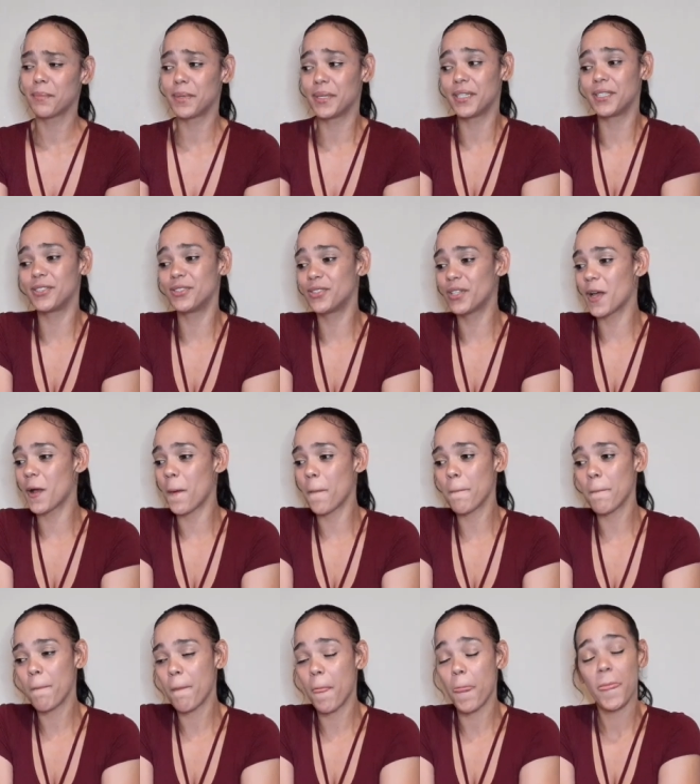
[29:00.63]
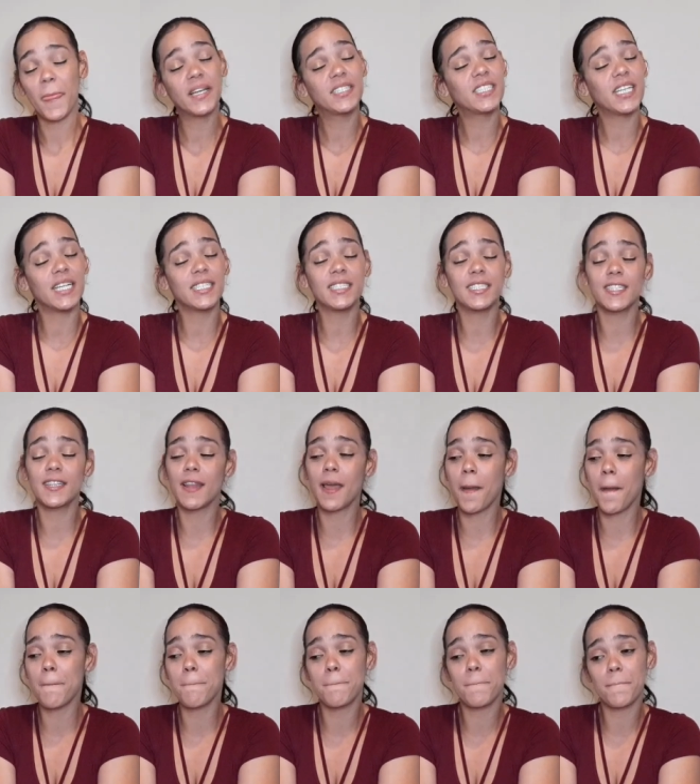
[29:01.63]
but you know chasing
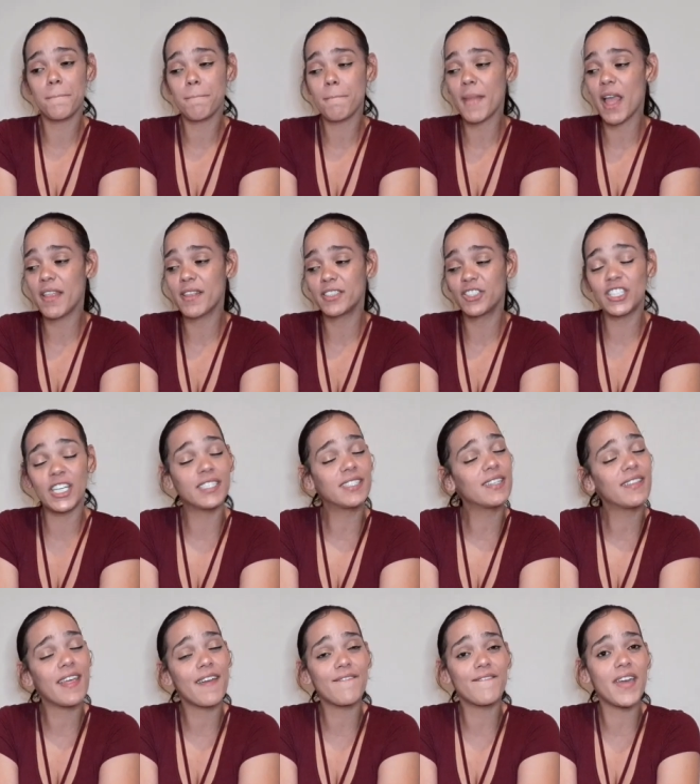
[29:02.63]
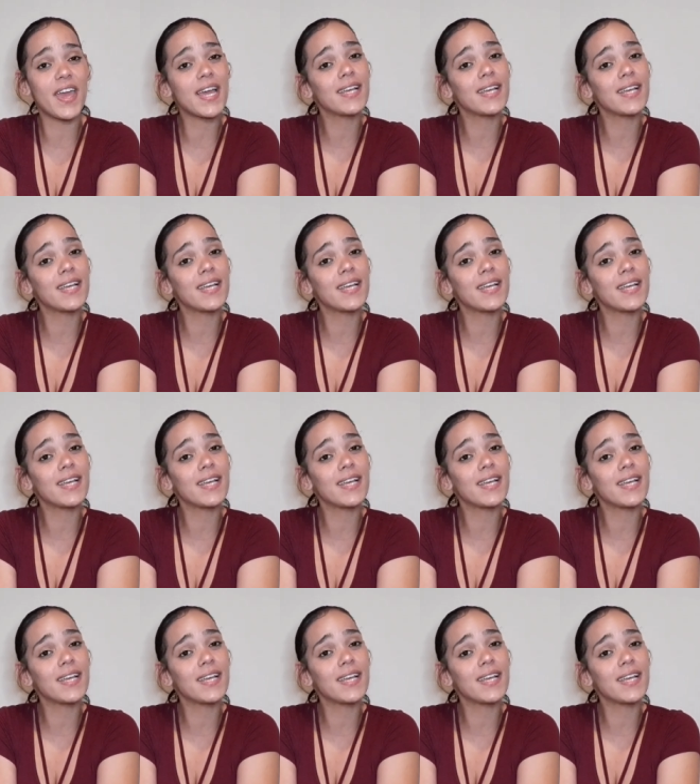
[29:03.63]
that chasing that